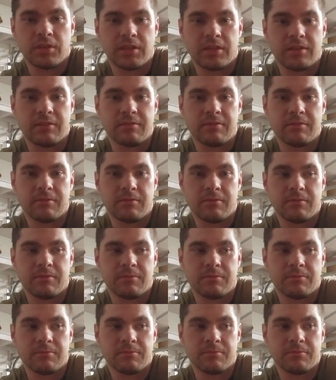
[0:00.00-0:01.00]
it
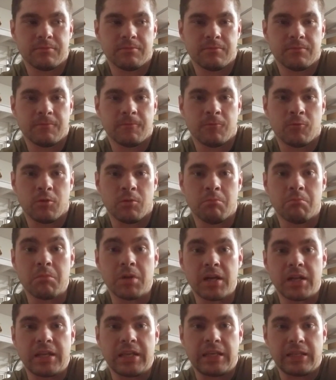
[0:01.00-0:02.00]
for
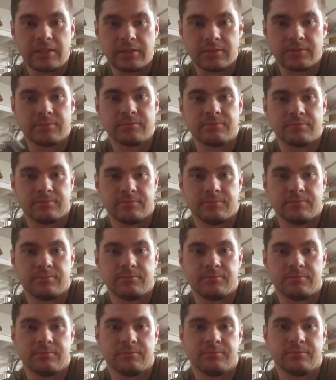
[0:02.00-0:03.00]
money.
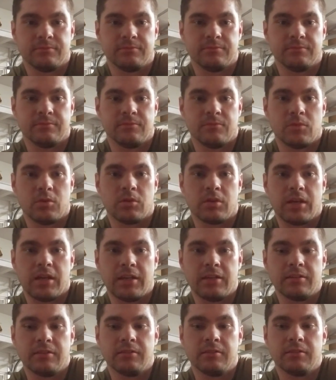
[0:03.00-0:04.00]

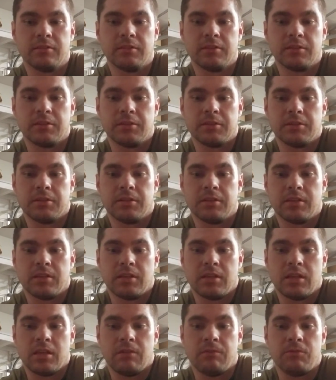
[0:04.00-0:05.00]
Okay?
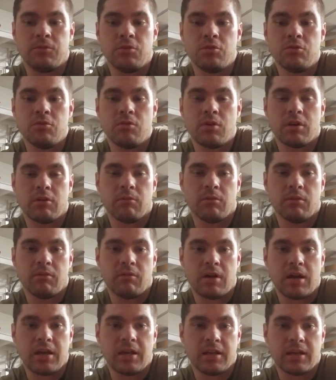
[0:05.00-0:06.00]
If you are
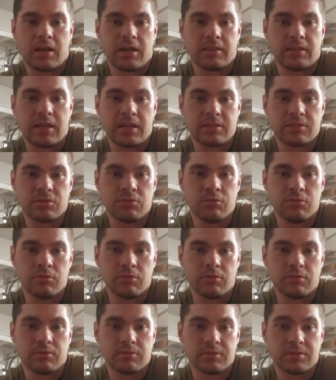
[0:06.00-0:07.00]
relying on that
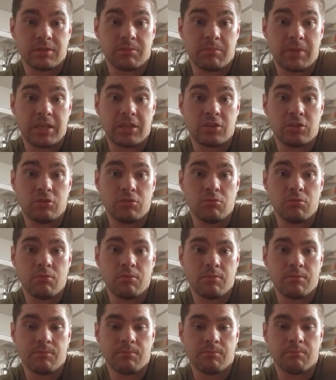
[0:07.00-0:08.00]
tool to make you
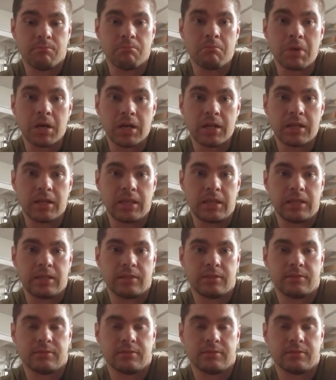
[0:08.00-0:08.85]
money,